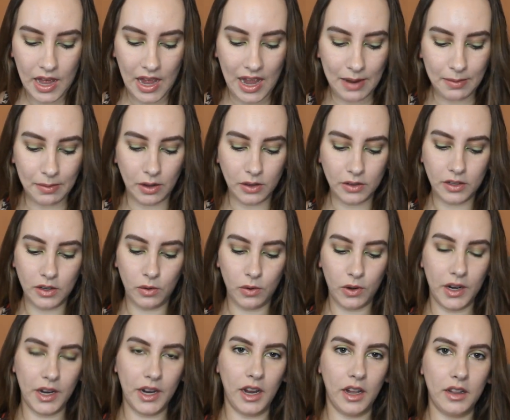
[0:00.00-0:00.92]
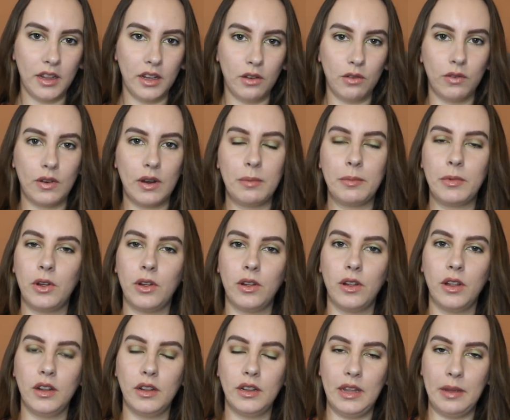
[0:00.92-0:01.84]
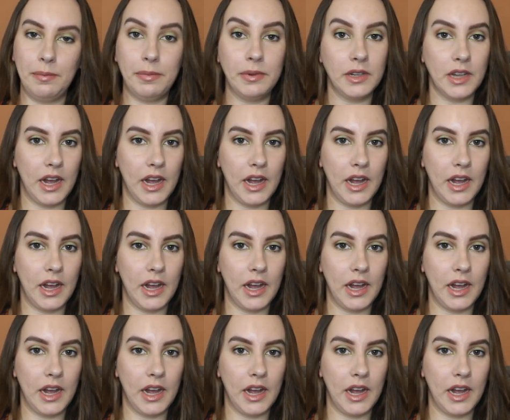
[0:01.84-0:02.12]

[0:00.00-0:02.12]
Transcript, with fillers: I'm also working on the Rimmel lip